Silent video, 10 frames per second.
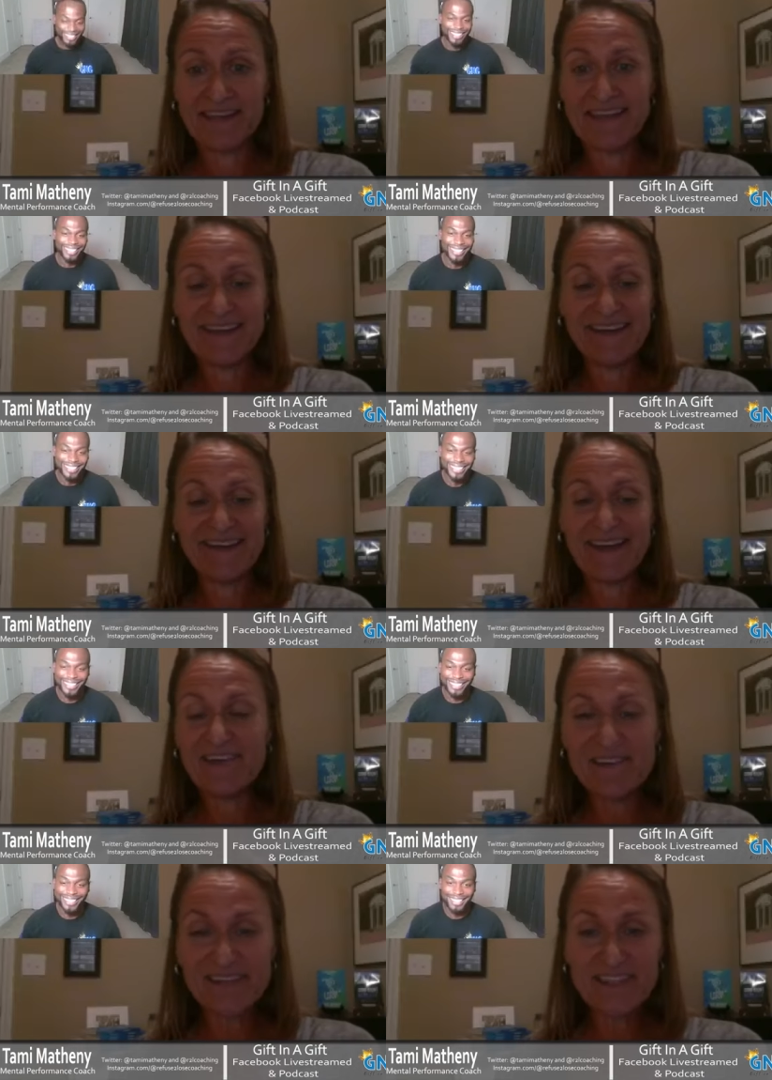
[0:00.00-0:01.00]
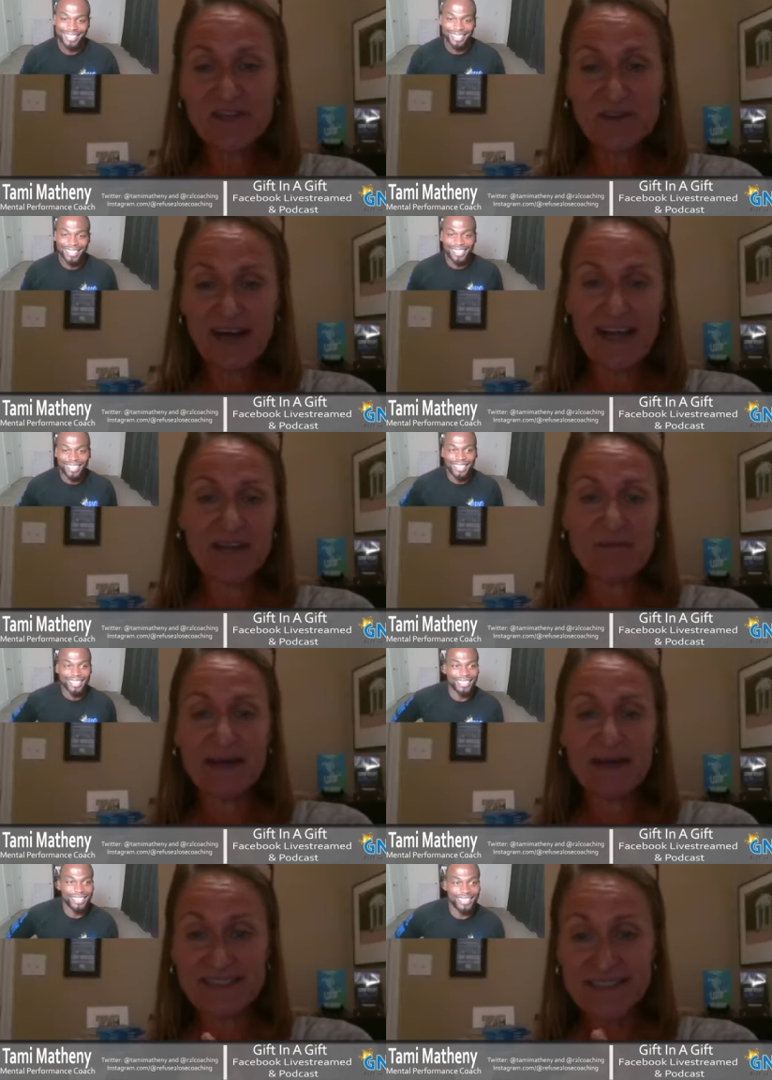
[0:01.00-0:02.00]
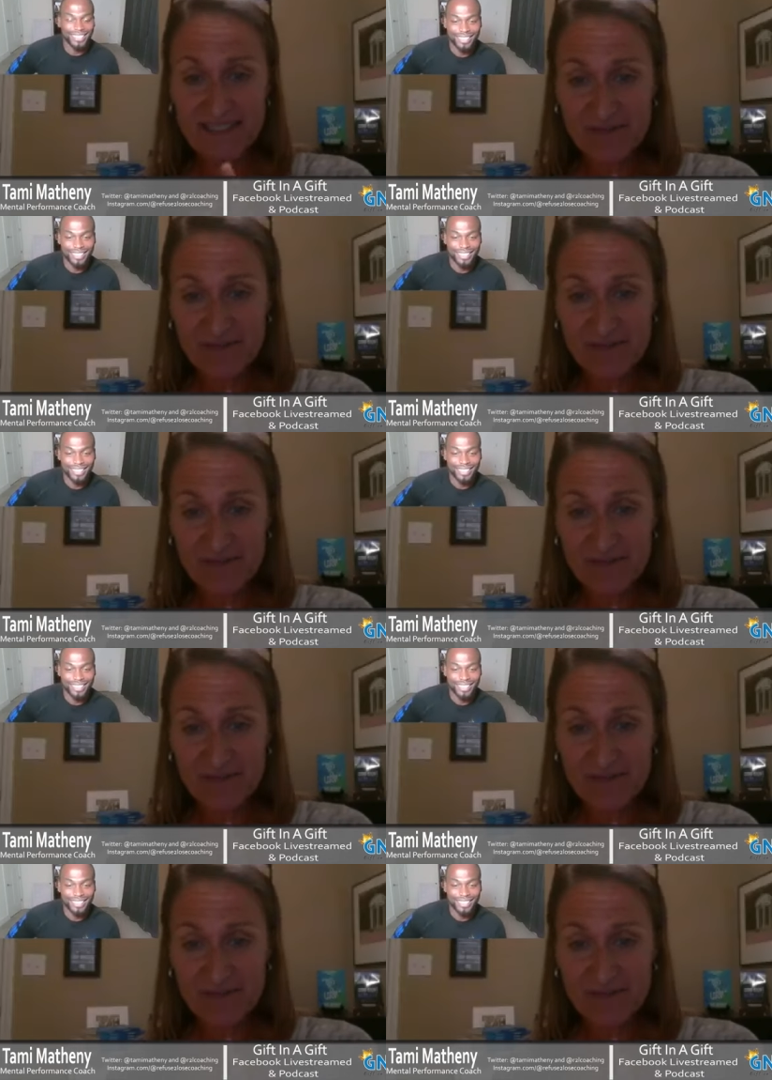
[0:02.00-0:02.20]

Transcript: You know, anyone can go ride 80 miles